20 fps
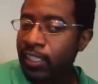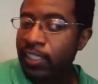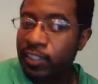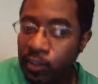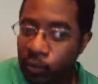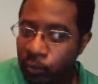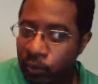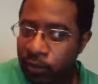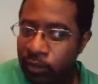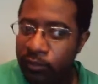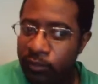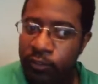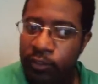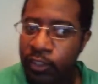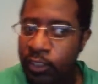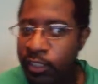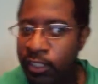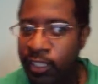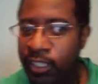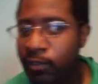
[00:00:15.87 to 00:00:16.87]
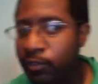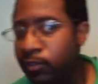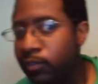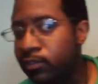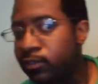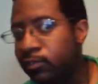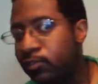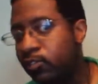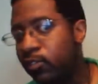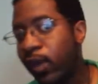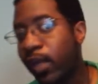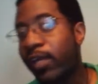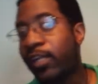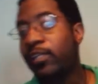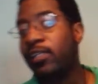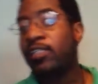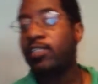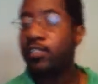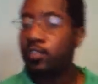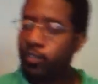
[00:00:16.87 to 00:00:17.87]
interesting for you to even try to
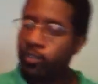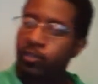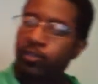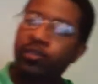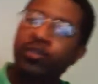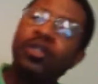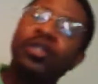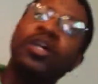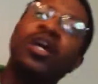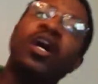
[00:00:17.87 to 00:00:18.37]
listen to.